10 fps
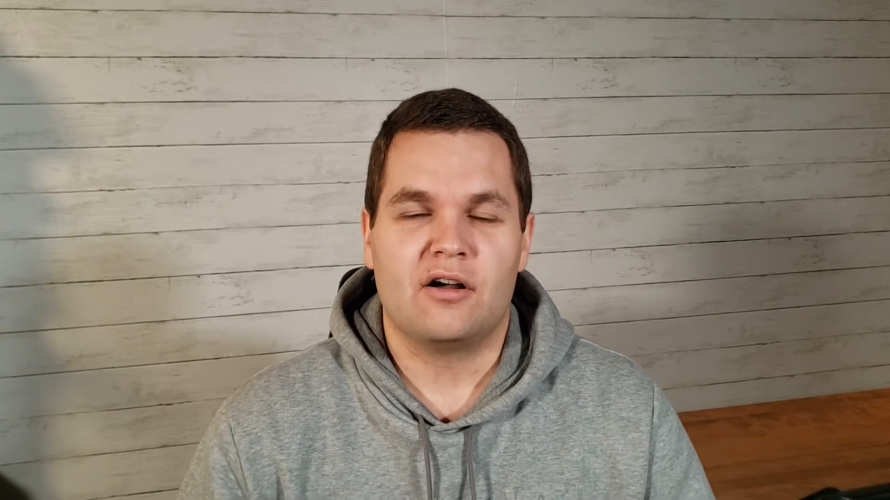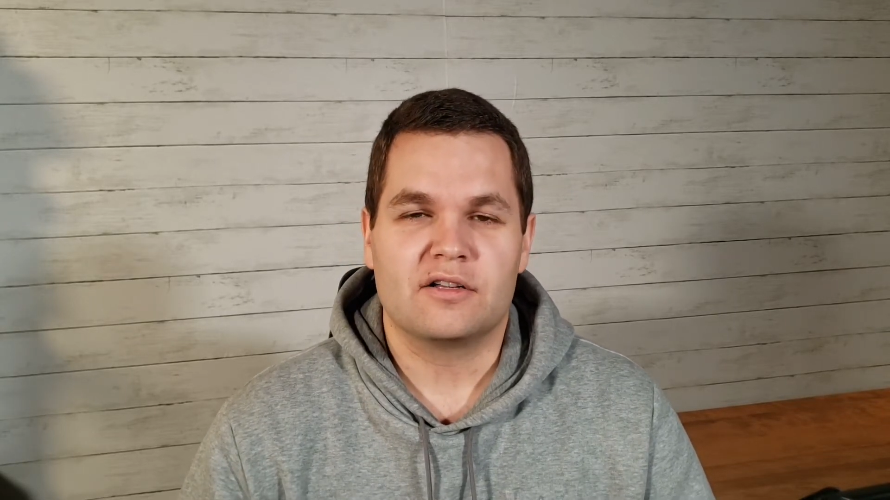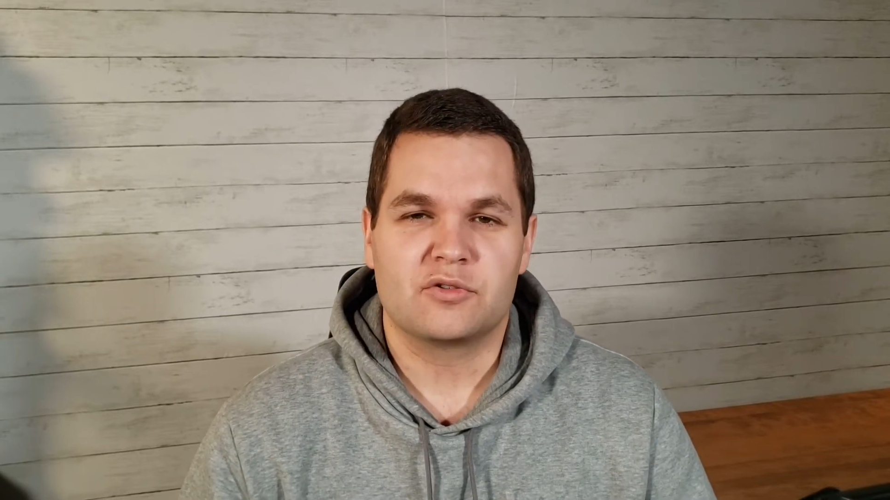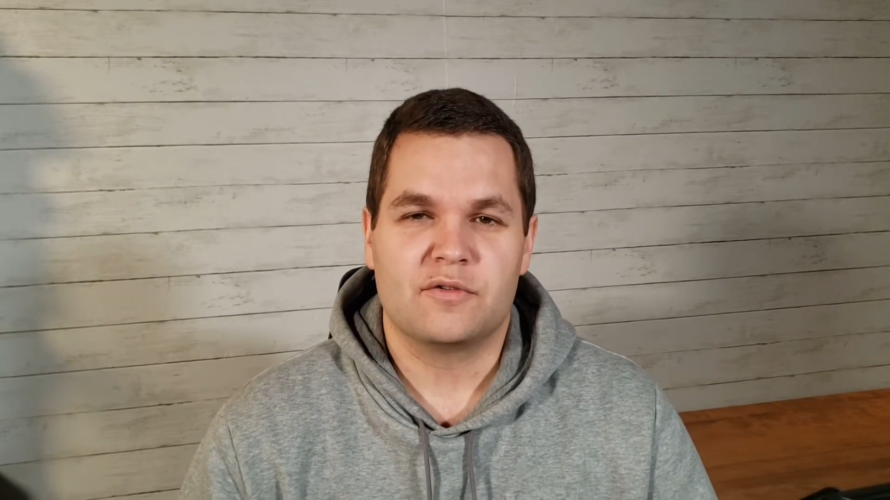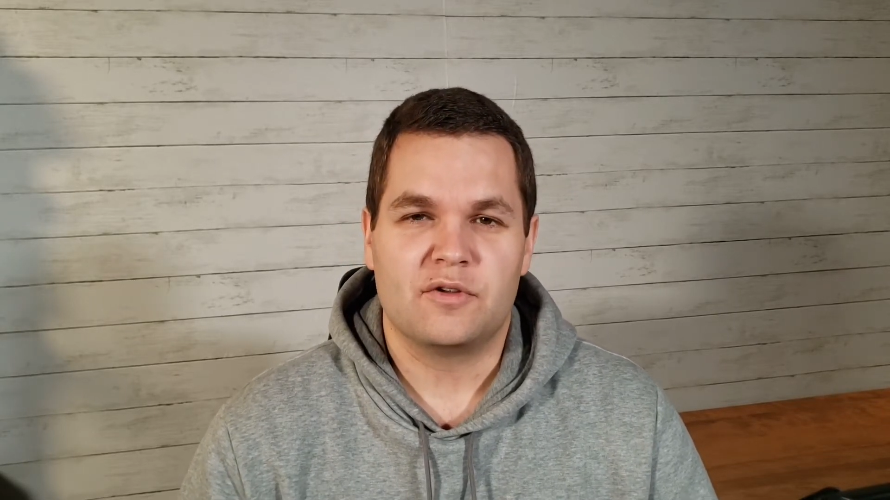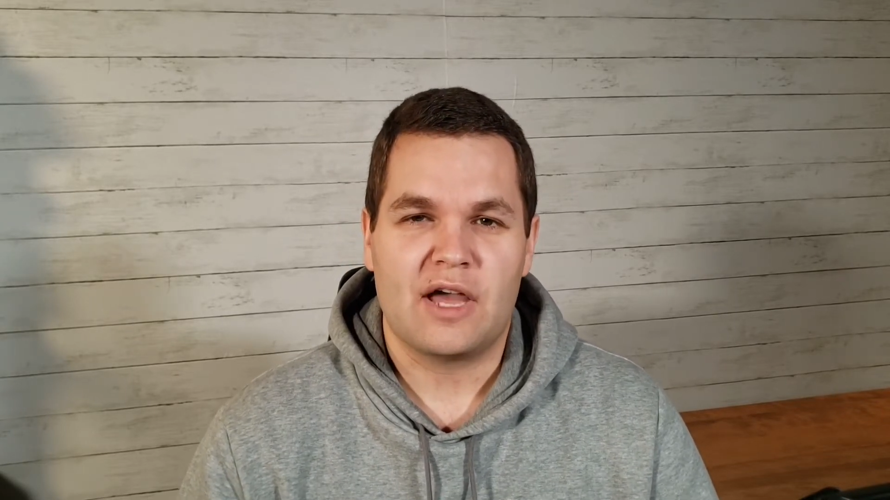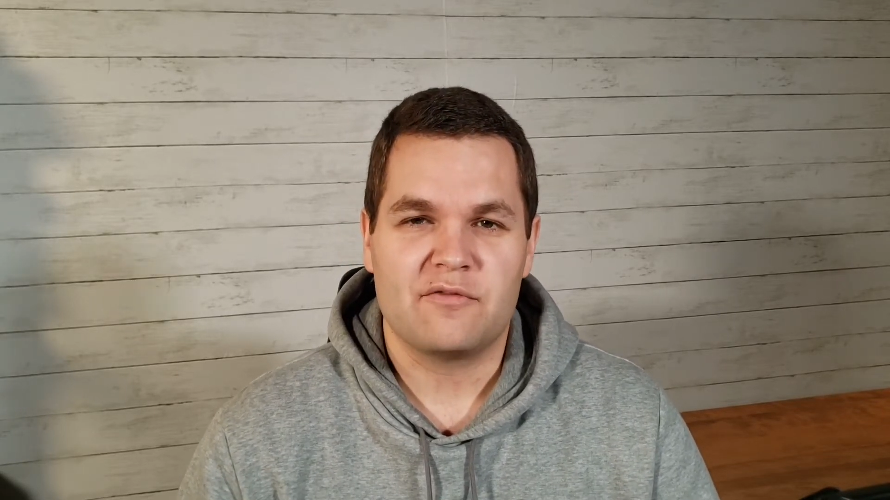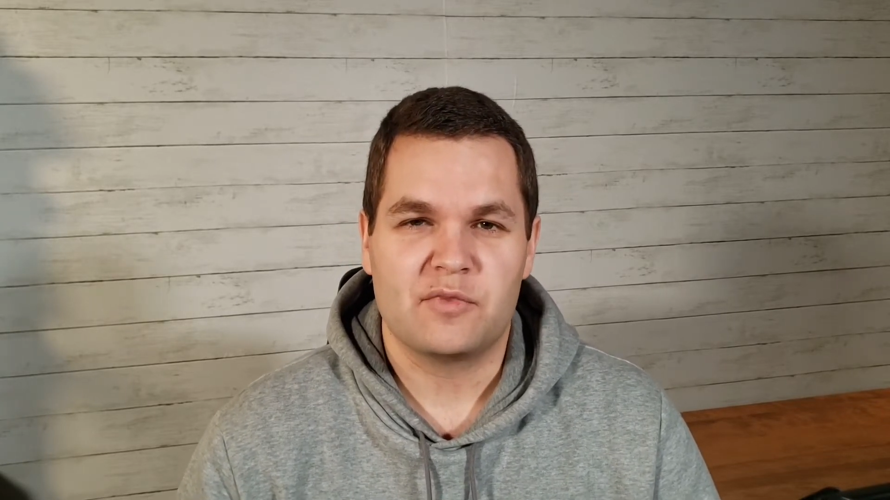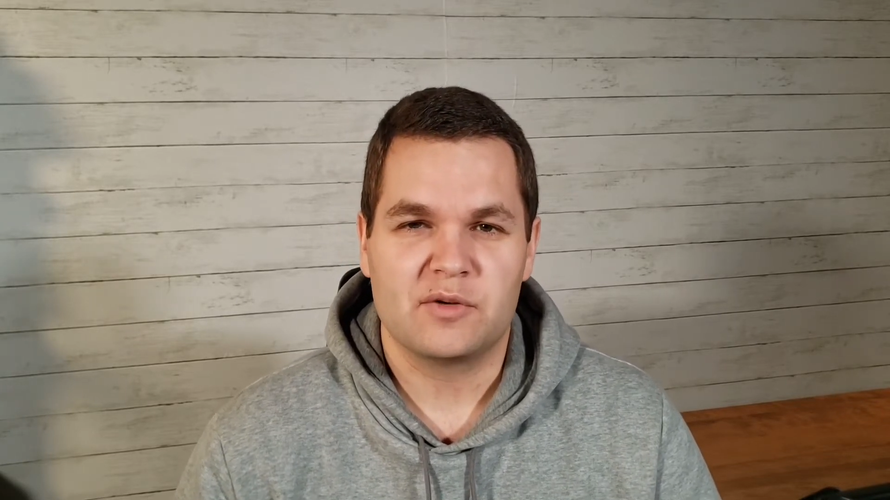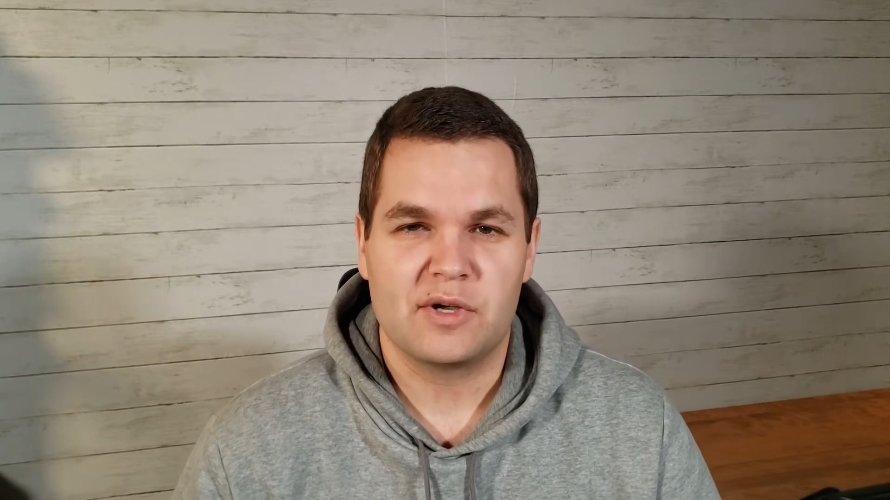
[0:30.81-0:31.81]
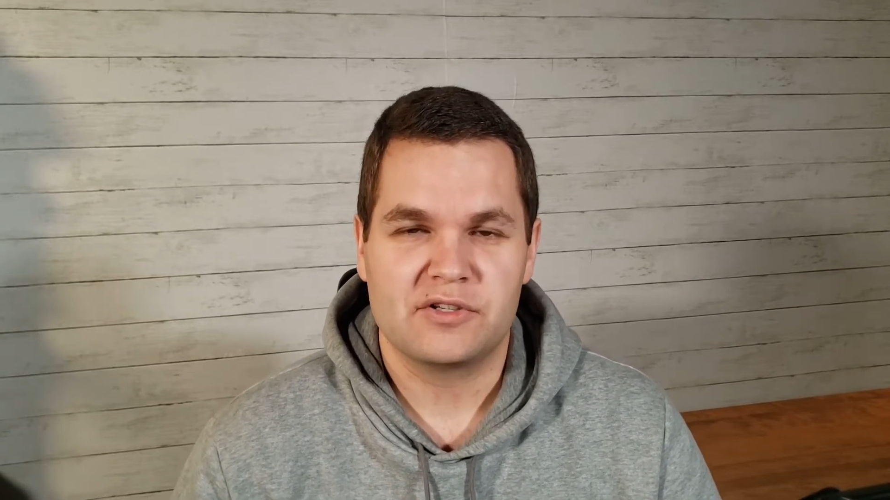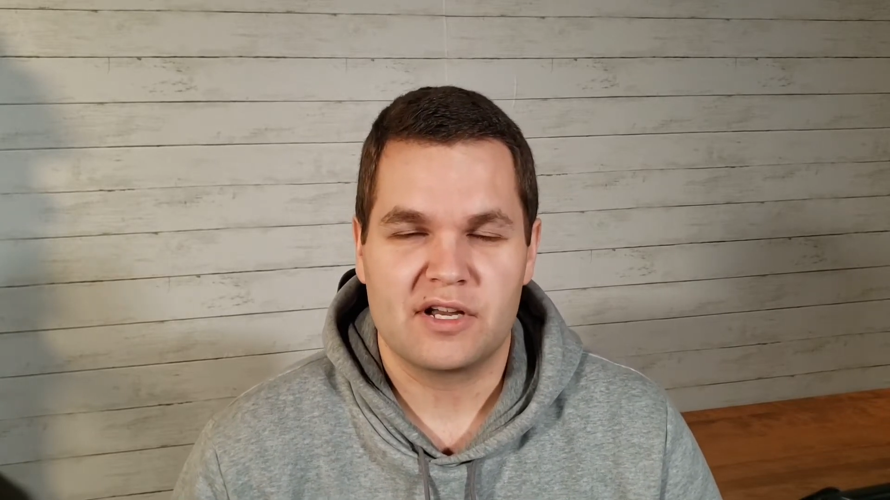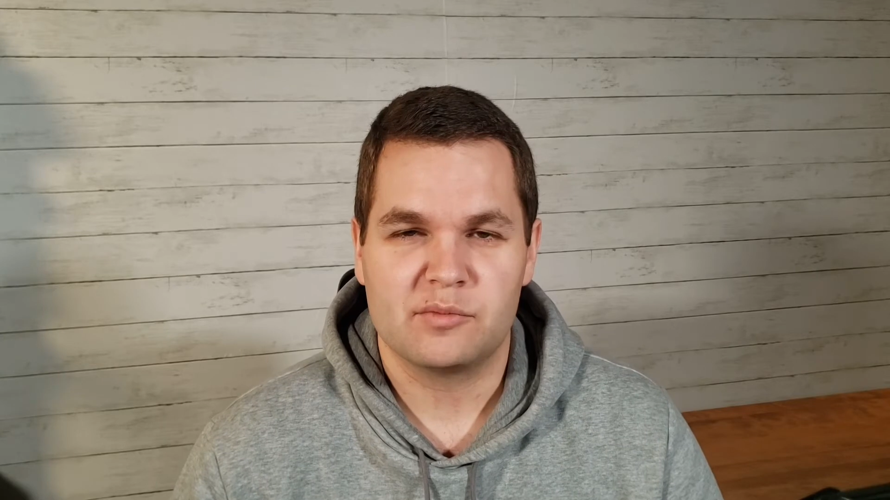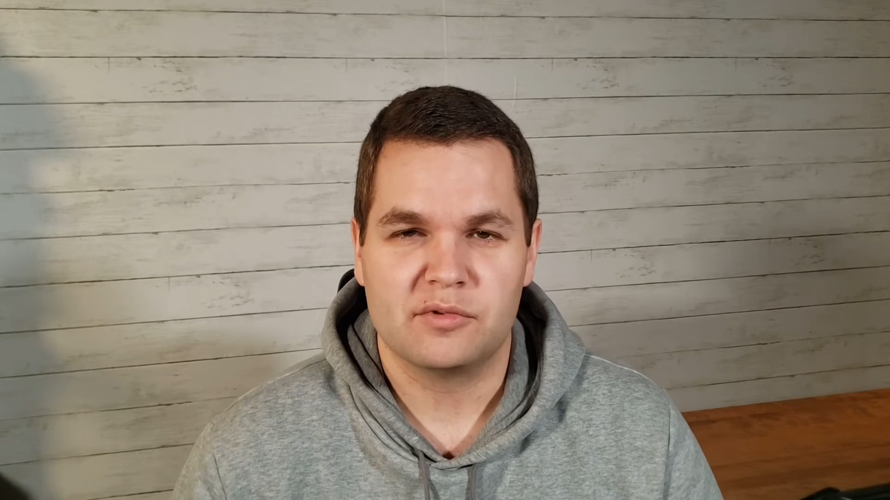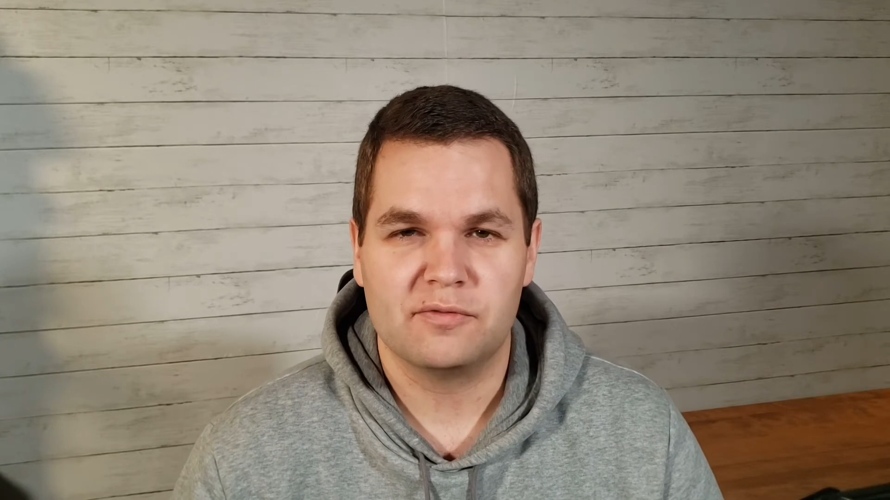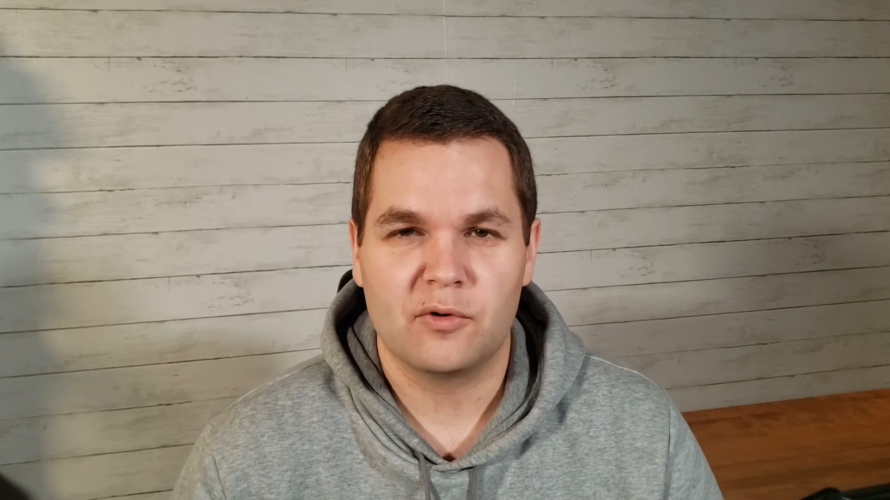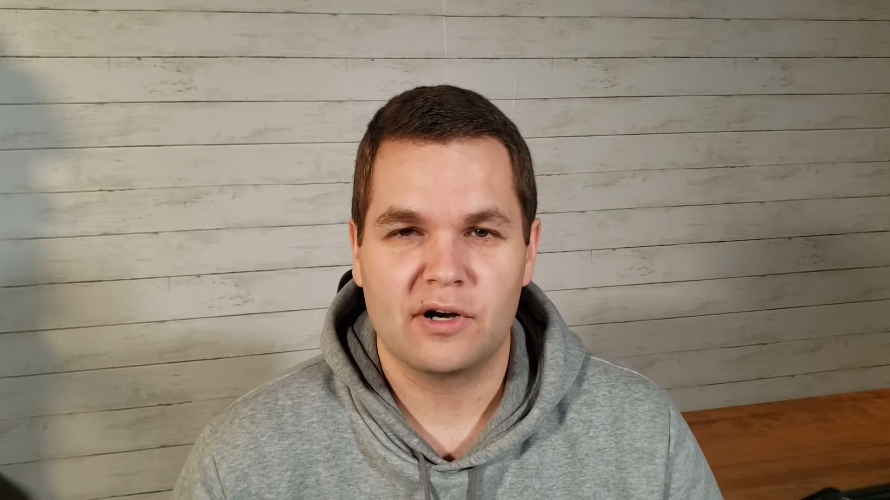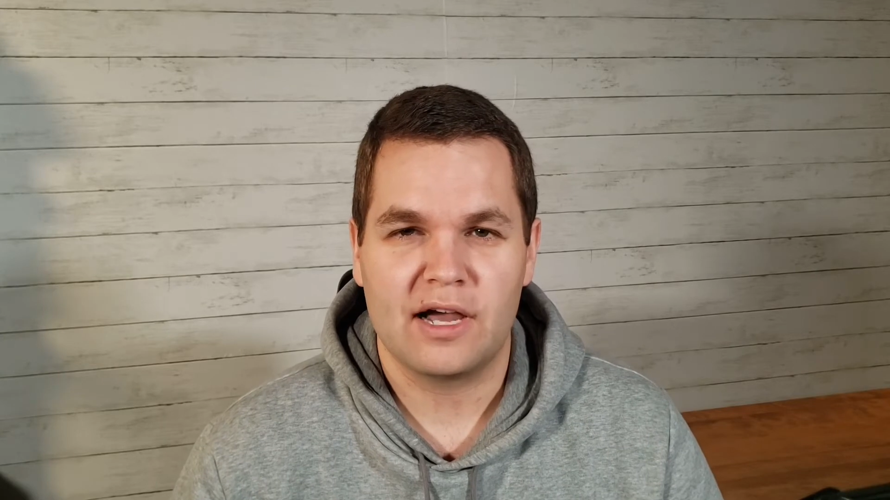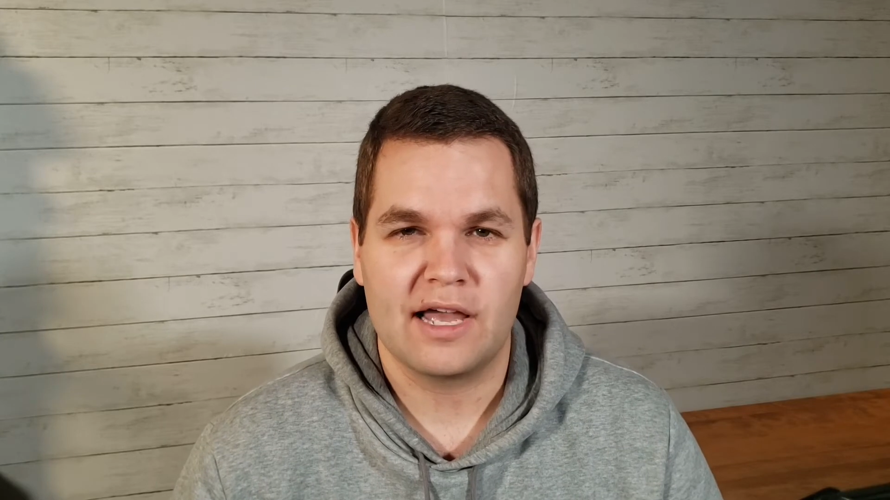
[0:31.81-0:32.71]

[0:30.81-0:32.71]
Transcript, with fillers: Also, if you haven't been to my channel before,